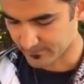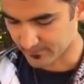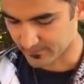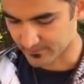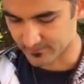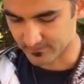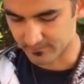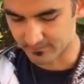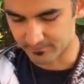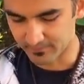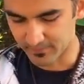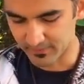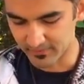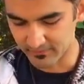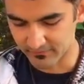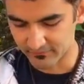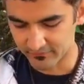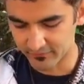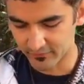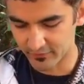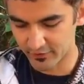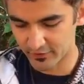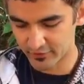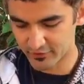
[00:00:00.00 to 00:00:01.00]
On the bigger
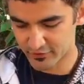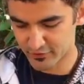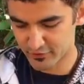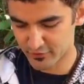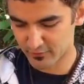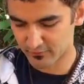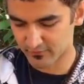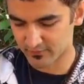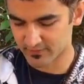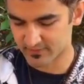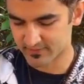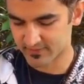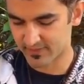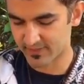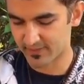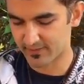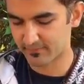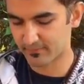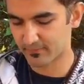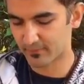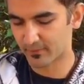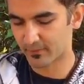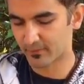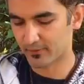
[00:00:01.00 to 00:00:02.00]
version of the
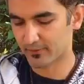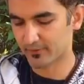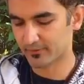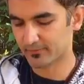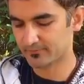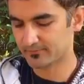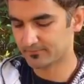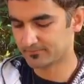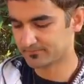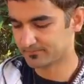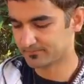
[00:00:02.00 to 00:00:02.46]
same bowl,